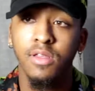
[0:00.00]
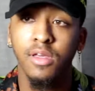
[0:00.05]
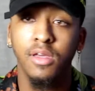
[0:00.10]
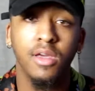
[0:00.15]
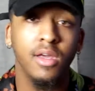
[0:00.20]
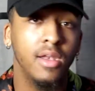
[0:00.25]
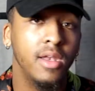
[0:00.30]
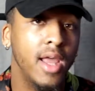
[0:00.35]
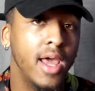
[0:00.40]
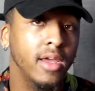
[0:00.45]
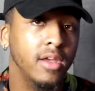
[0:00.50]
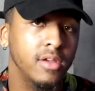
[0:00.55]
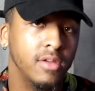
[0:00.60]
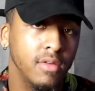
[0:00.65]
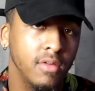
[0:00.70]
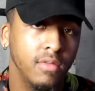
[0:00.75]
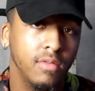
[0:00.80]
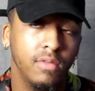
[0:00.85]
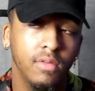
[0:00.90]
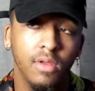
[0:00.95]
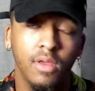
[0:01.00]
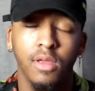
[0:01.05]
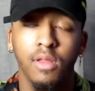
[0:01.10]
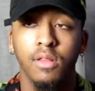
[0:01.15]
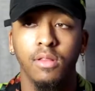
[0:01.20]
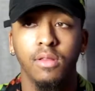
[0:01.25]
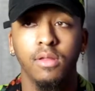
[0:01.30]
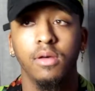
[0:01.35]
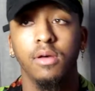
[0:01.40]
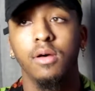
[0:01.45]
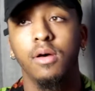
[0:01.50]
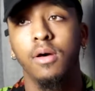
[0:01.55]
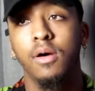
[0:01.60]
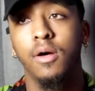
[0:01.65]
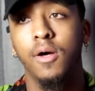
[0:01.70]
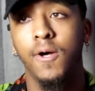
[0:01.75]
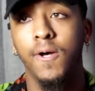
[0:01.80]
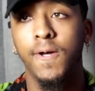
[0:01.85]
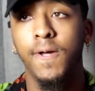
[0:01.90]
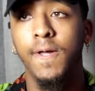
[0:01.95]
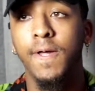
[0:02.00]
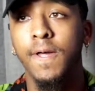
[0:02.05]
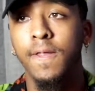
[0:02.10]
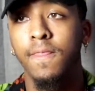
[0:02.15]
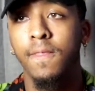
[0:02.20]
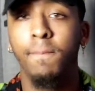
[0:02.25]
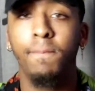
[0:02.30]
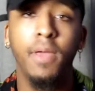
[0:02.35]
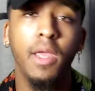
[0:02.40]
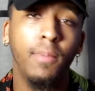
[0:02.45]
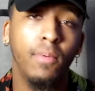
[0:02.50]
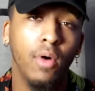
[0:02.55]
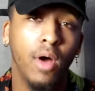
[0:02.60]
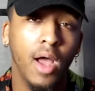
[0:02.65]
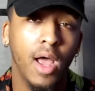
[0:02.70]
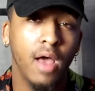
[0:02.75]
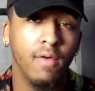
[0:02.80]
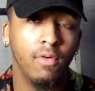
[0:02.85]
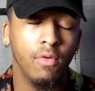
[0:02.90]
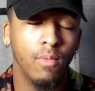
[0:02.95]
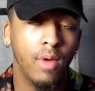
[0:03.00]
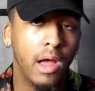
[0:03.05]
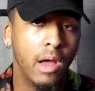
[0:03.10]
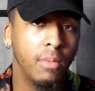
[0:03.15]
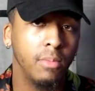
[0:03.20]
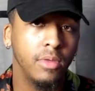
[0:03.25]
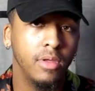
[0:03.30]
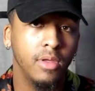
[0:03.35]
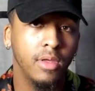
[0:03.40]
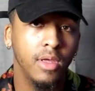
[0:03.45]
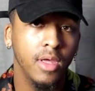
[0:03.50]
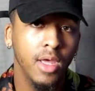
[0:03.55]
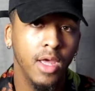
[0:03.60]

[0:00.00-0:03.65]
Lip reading: the connections and the people I have around me.